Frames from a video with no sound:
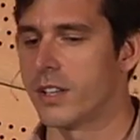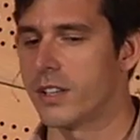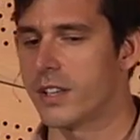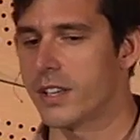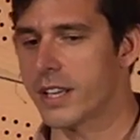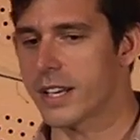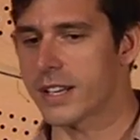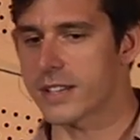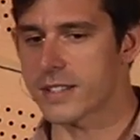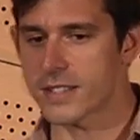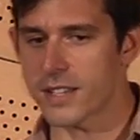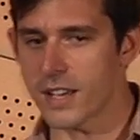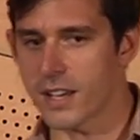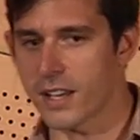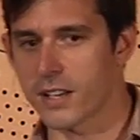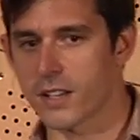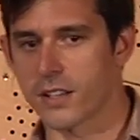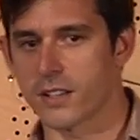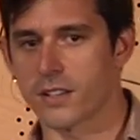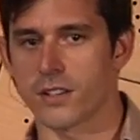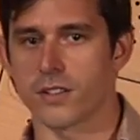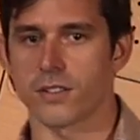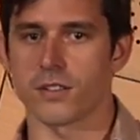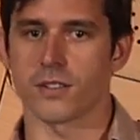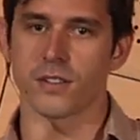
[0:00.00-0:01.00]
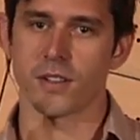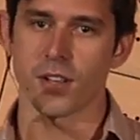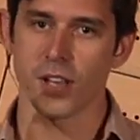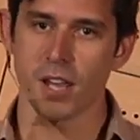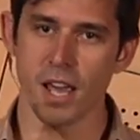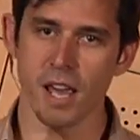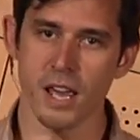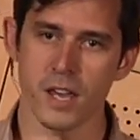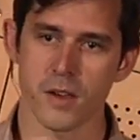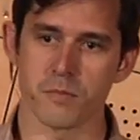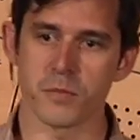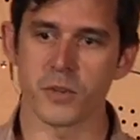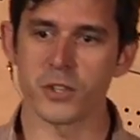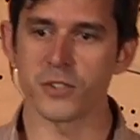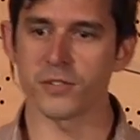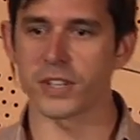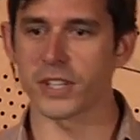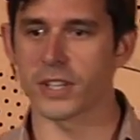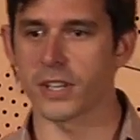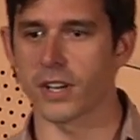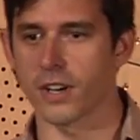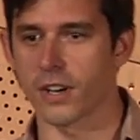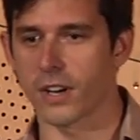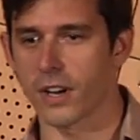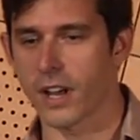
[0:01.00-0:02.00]
you get excited, hey, I'm
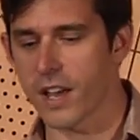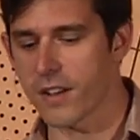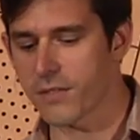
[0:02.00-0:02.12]
moving there.